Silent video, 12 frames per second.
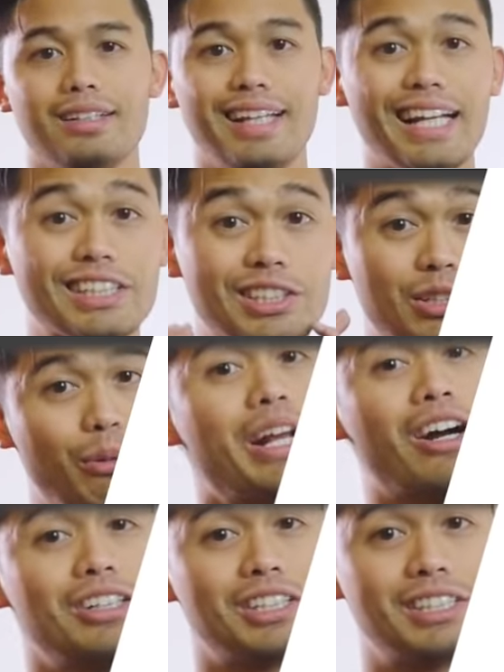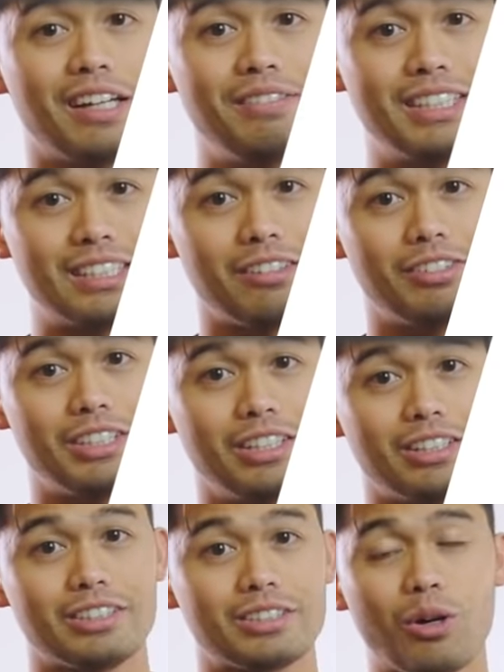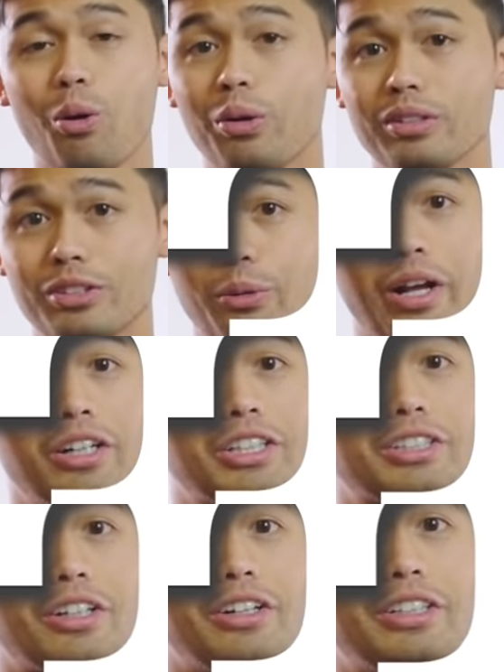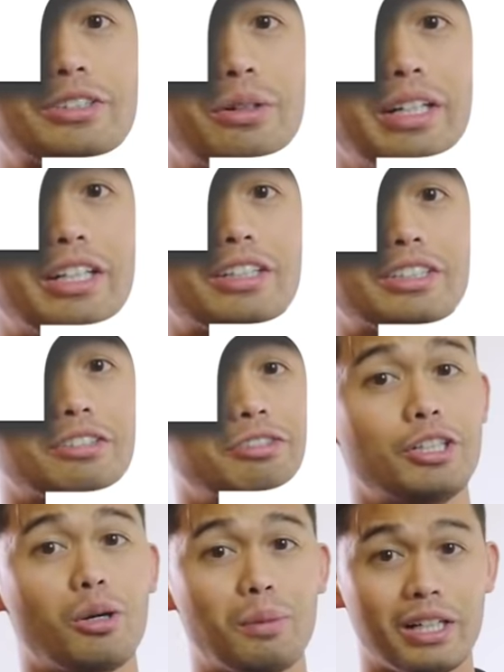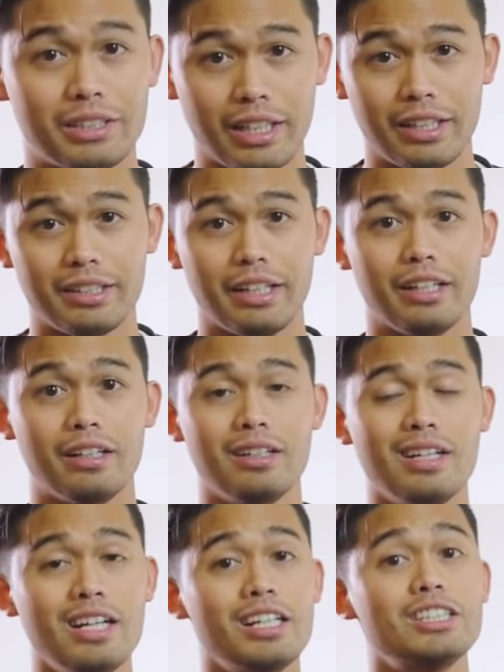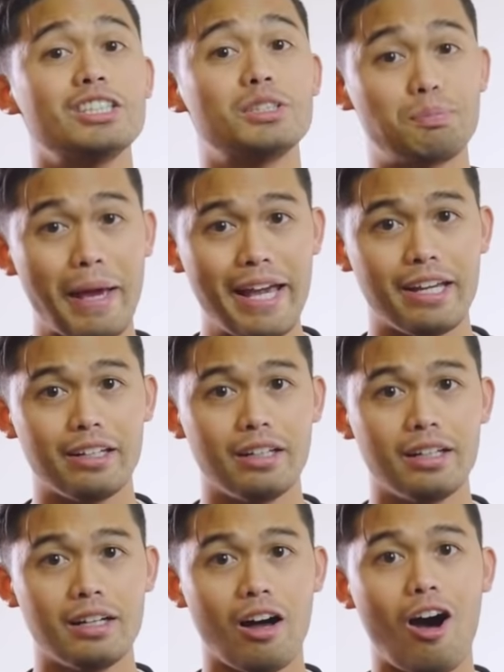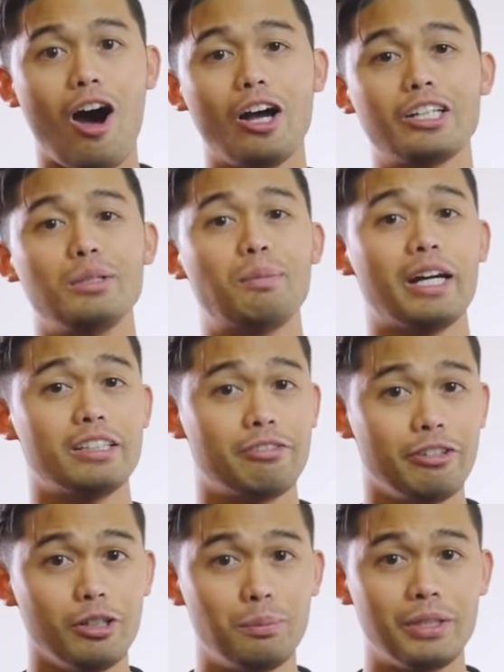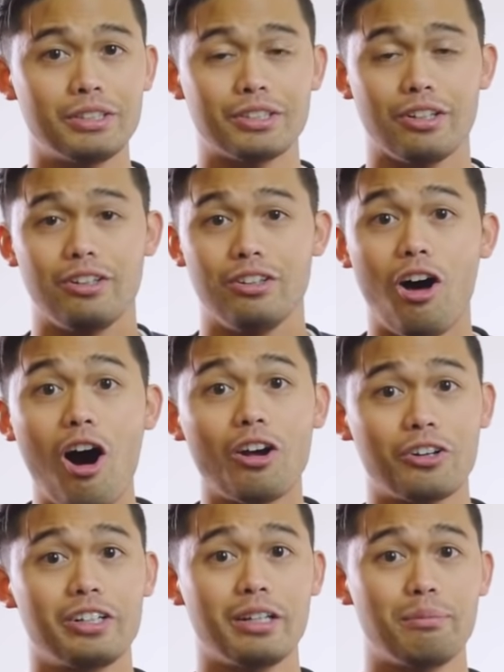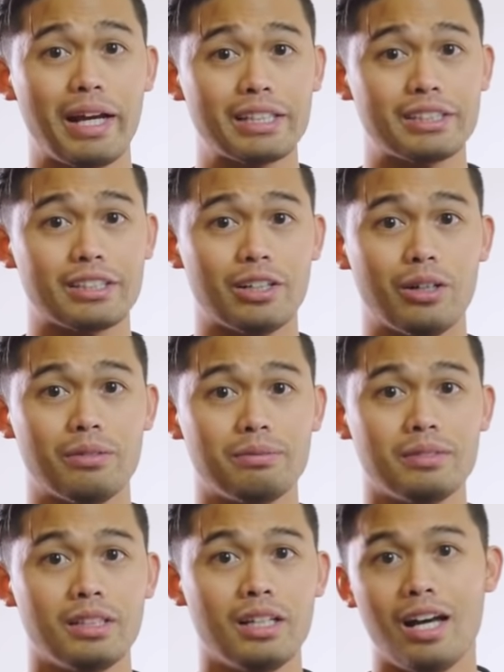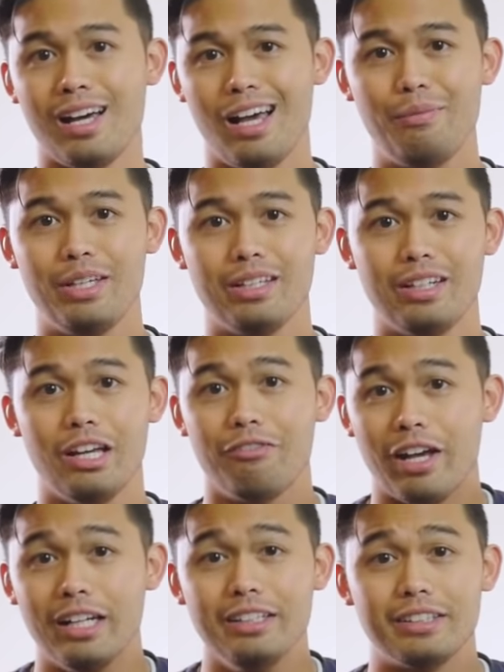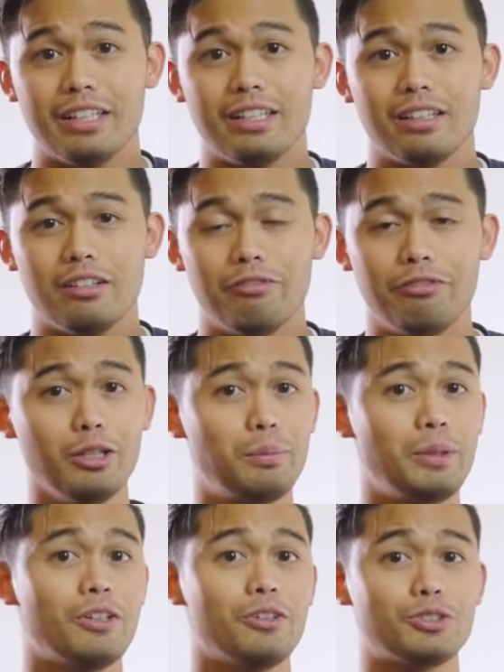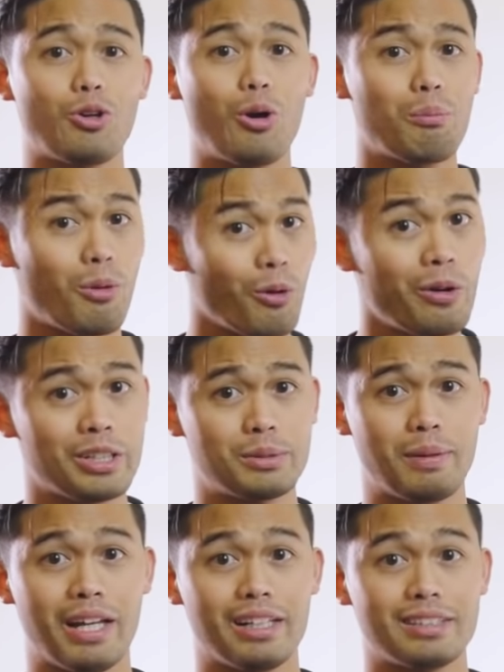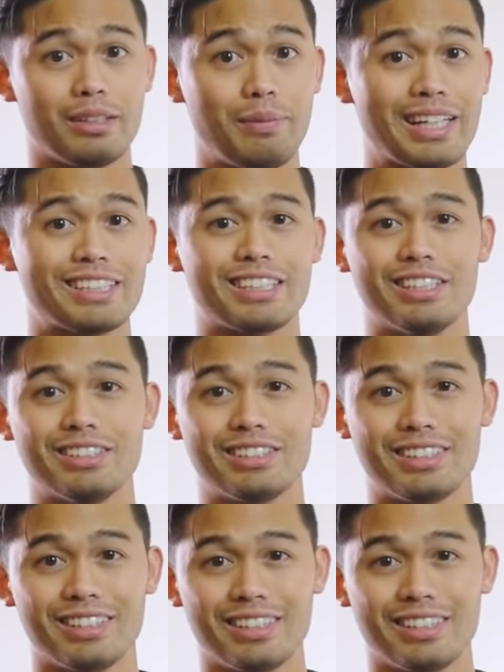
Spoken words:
That's 377 years, or 333 years if you go by a second date. Spain occupied the Philippines longer than Mexico. I mean, if anything, Filipinos are more Hispanic than Mexicans.